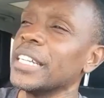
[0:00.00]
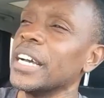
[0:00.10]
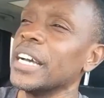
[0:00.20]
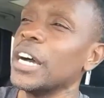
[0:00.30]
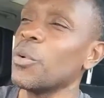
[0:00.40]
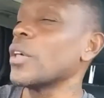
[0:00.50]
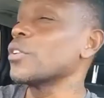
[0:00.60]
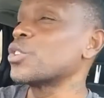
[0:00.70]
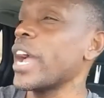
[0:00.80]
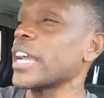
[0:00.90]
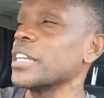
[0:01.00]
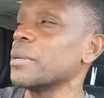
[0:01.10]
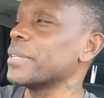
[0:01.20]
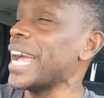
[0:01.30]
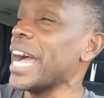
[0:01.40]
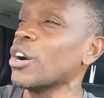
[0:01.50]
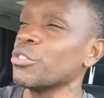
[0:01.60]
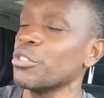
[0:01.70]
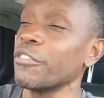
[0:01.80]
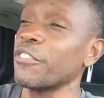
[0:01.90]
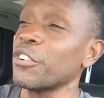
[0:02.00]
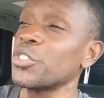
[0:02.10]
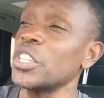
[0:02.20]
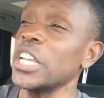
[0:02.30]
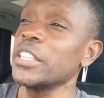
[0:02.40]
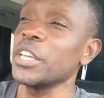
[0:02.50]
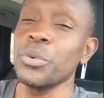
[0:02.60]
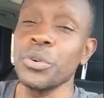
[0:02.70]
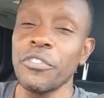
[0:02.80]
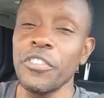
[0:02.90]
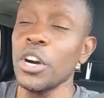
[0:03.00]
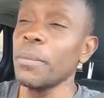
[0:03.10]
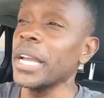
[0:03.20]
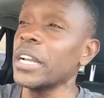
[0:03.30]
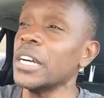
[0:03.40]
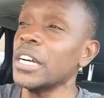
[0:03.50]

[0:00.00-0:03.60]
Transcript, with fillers: uh, while they're tracking him down, the first scene that we were filming